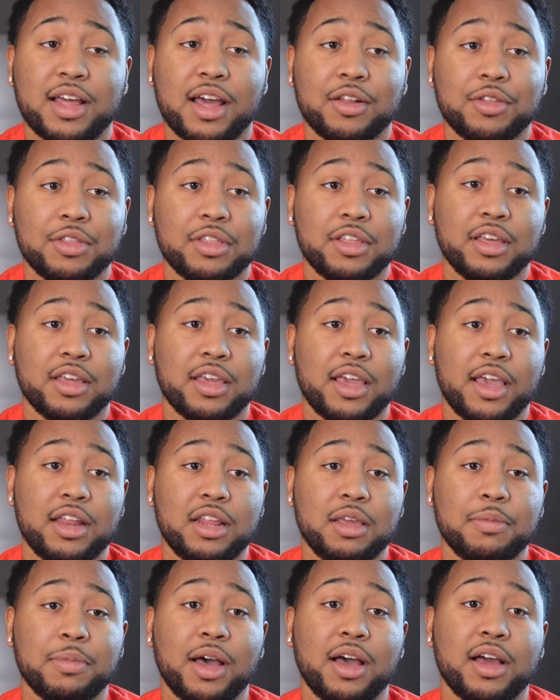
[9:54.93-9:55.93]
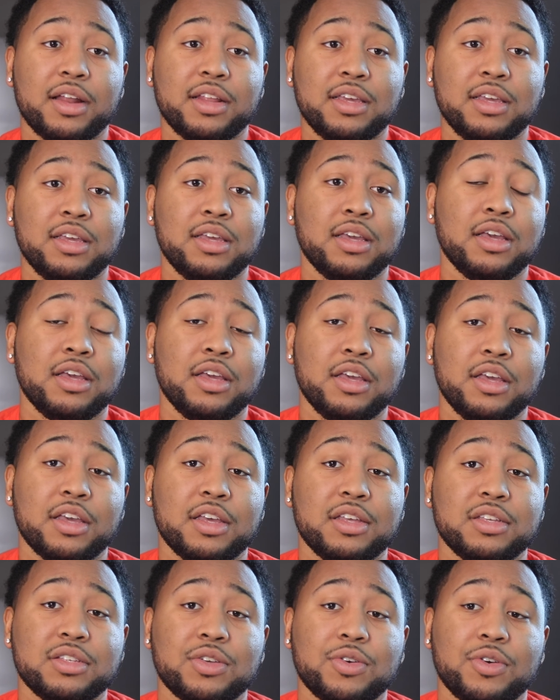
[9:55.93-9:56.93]
I don't think anybody
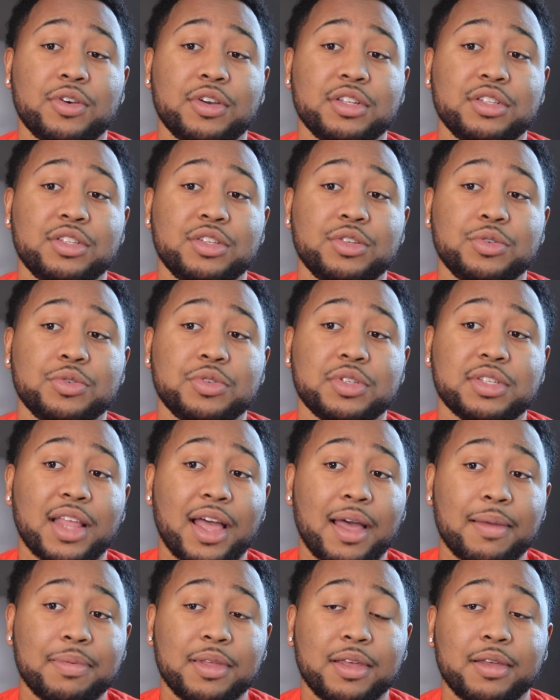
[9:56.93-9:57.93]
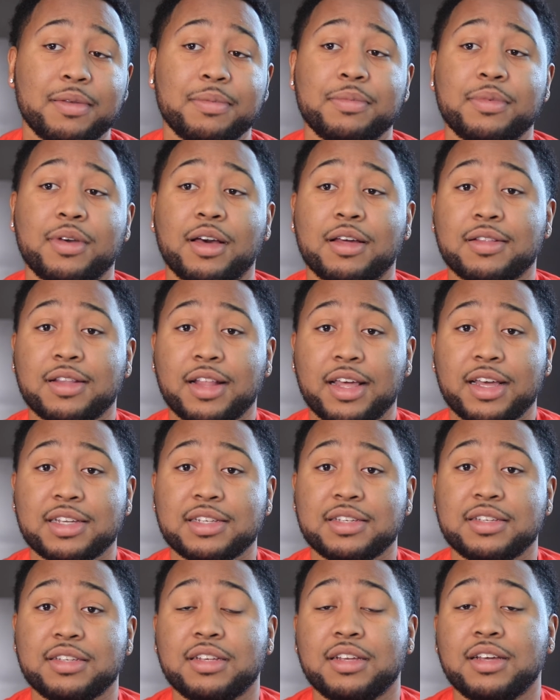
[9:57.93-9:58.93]
is going to stop them
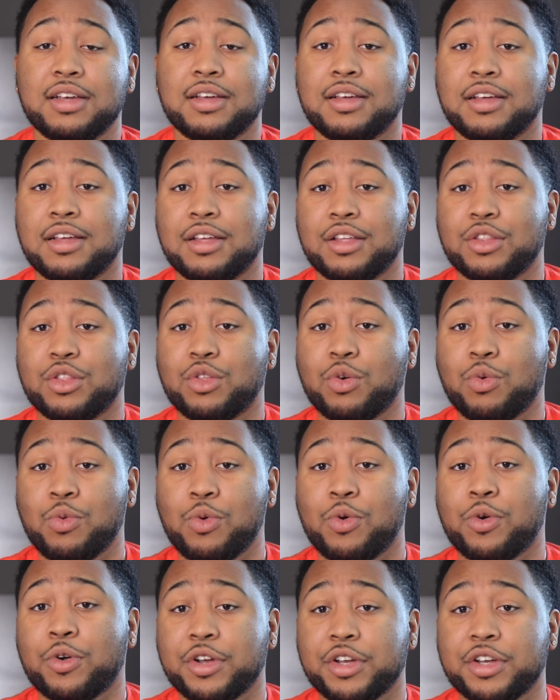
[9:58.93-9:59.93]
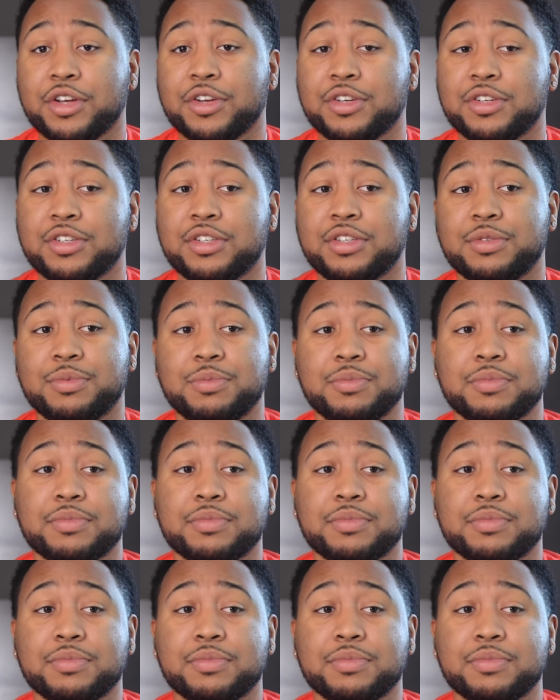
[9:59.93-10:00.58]
unless the Warriors